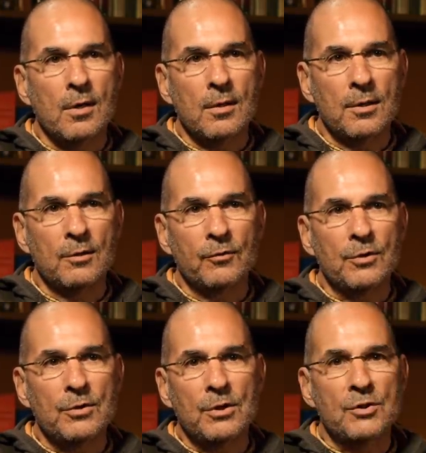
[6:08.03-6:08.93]
The
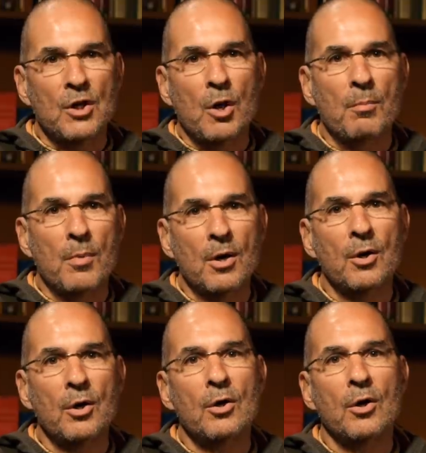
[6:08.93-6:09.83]
differences
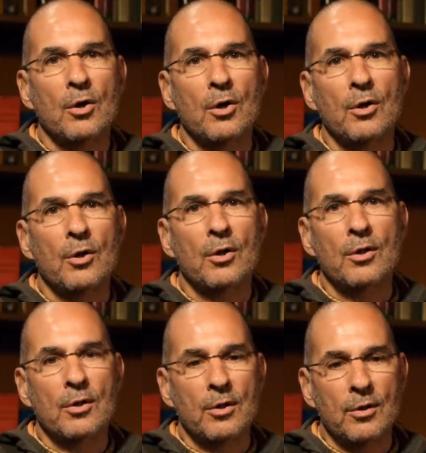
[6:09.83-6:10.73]
among
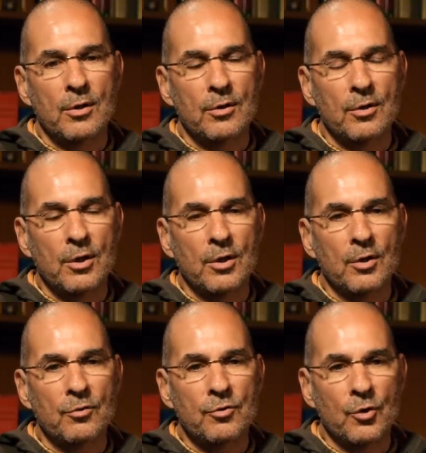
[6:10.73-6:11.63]

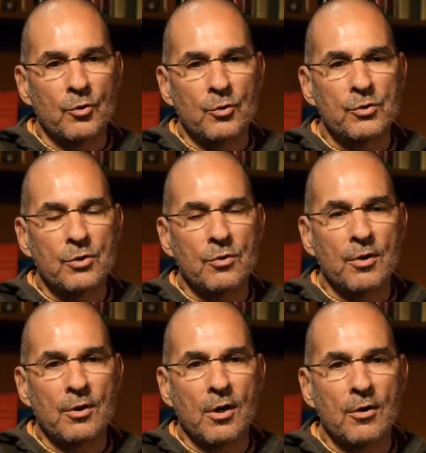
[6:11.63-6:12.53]
those
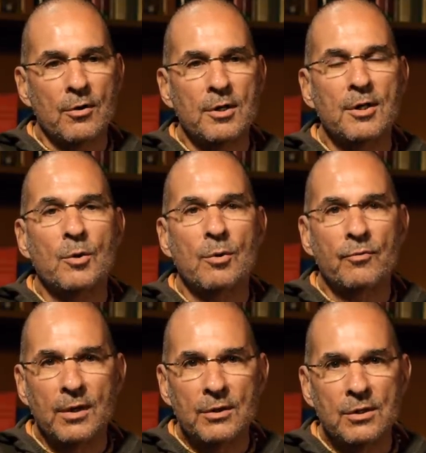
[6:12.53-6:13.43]
that are
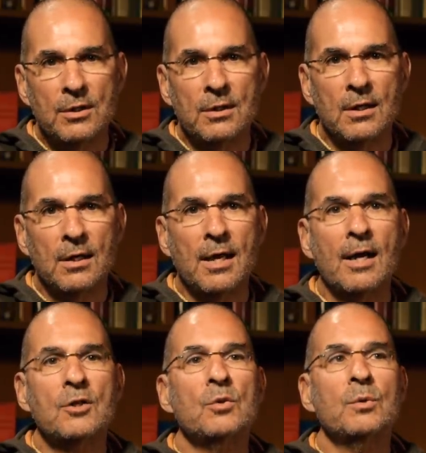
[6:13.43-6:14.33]
ego-effacing and
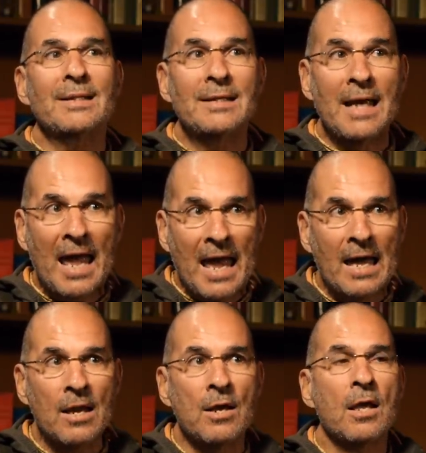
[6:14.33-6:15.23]
actually
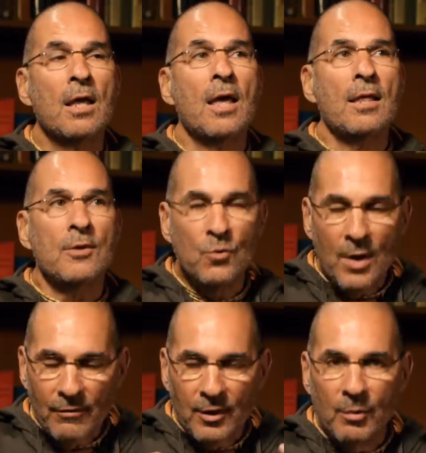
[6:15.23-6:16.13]

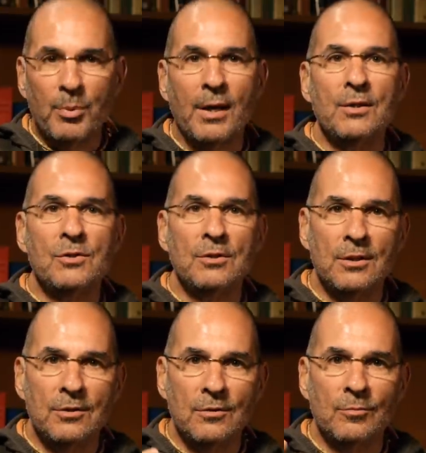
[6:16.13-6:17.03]
have the
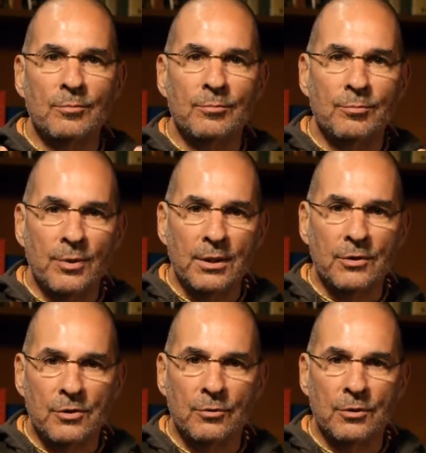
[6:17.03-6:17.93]
capacity to bring
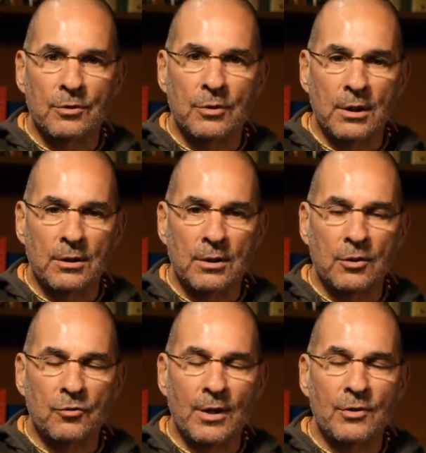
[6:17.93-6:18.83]
us to a
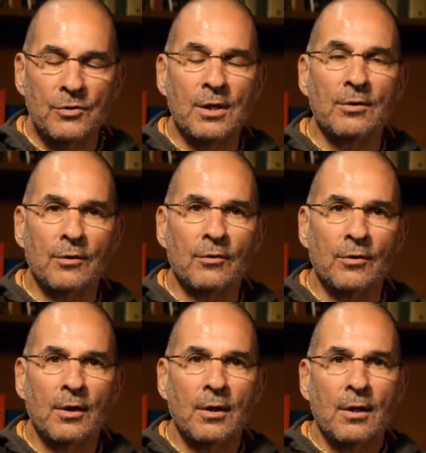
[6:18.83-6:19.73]
transcendent
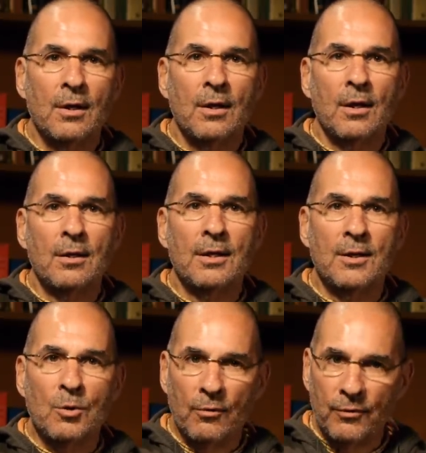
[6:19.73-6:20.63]
and
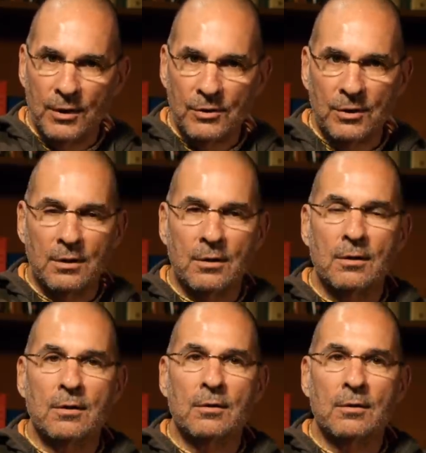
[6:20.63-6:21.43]
ego-effacing